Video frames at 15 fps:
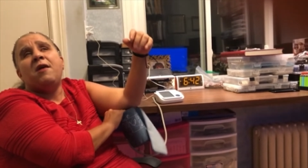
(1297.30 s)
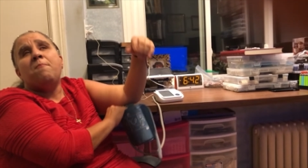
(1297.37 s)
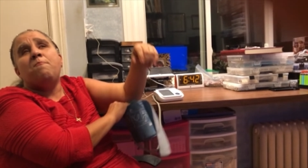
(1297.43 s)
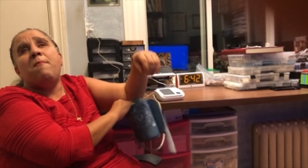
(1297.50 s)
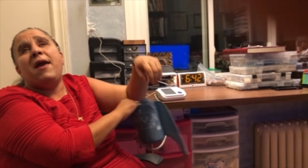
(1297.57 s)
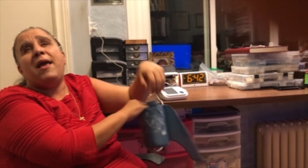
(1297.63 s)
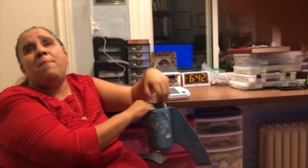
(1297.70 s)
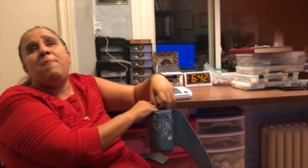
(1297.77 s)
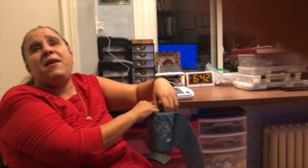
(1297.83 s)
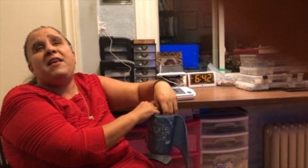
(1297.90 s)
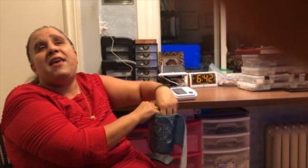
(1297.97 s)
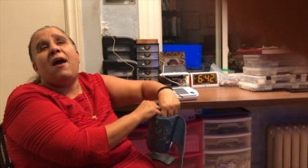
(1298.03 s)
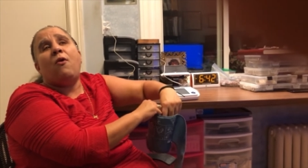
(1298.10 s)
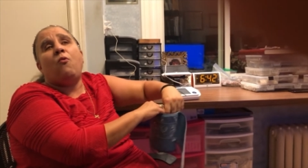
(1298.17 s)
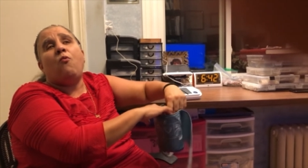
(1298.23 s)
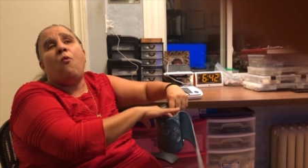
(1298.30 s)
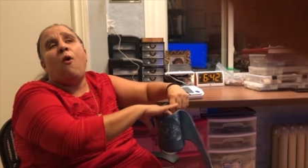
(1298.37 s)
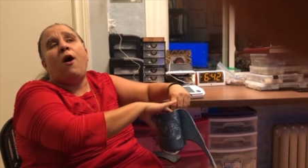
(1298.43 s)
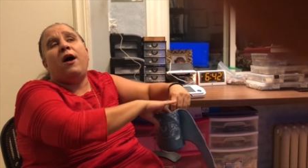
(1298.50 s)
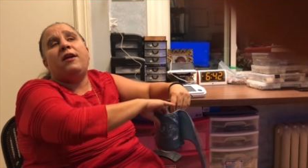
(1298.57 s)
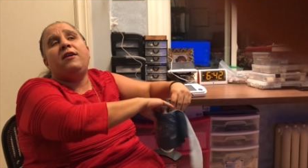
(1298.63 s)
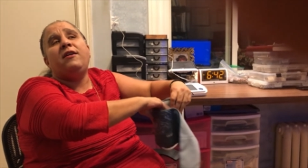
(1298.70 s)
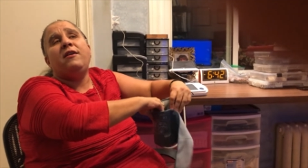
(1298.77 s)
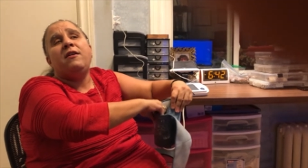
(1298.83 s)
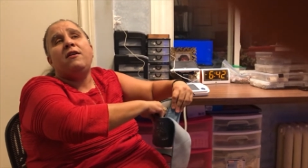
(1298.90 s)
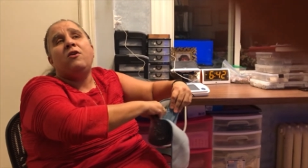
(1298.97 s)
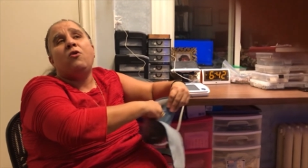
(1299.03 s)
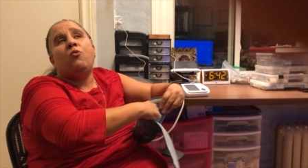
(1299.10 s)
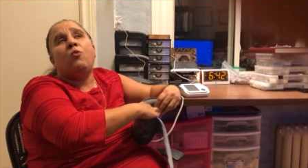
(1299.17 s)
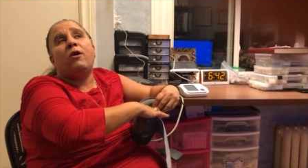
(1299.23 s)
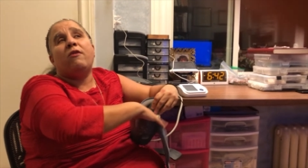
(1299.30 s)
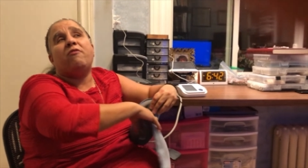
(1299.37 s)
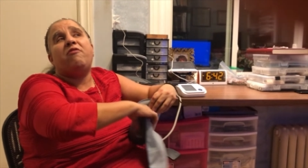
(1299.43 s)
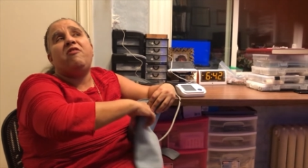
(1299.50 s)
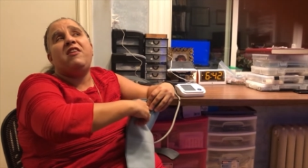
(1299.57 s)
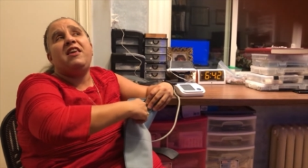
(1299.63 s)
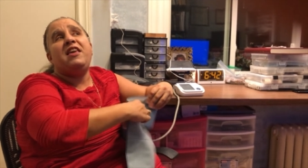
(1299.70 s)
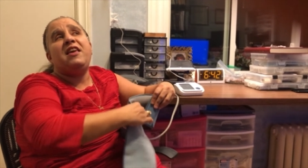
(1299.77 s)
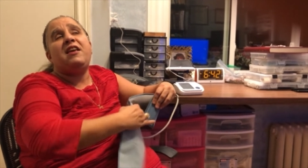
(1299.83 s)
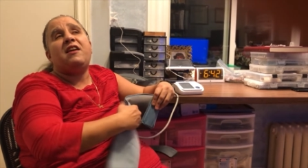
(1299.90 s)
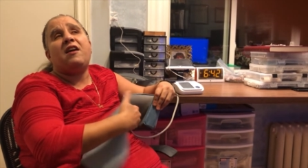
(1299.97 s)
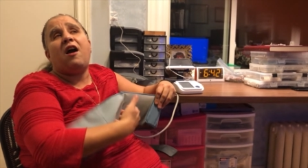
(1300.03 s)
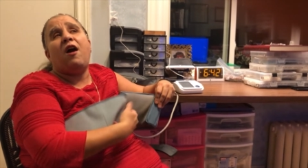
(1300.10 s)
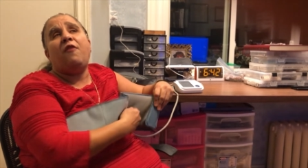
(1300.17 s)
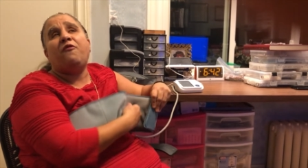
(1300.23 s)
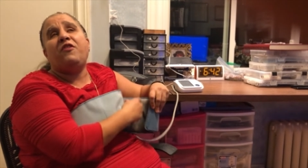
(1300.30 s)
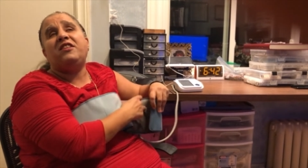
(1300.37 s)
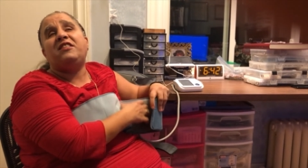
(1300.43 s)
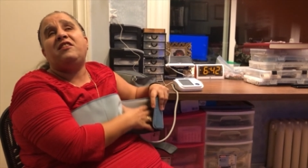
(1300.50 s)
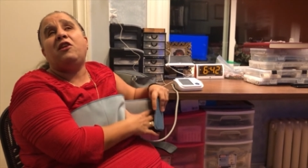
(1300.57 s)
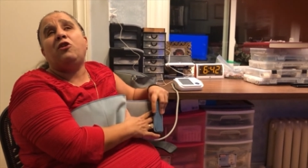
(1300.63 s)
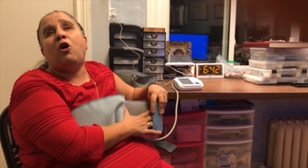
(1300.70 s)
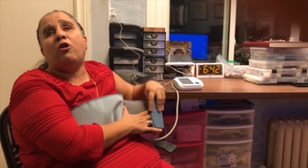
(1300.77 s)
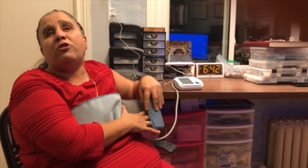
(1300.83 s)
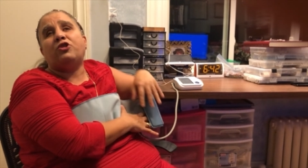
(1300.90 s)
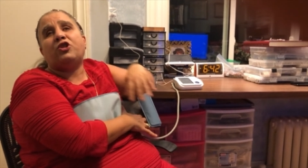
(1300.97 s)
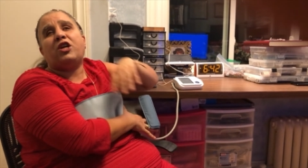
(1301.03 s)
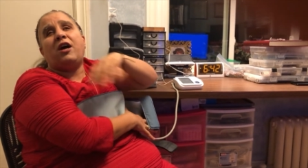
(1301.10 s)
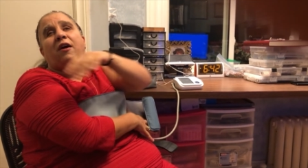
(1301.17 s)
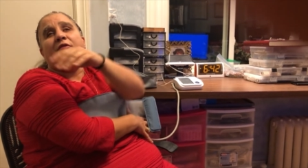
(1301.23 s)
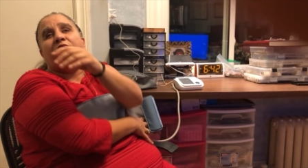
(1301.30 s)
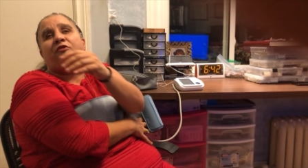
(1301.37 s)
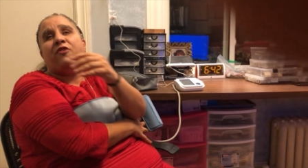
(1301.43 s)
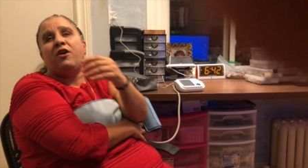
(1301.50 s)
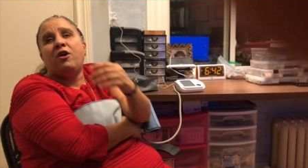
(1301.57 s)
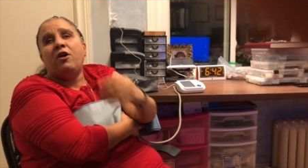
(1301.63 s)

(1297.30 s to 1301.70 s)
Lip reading: maybe get one where the cuff is the large cuff.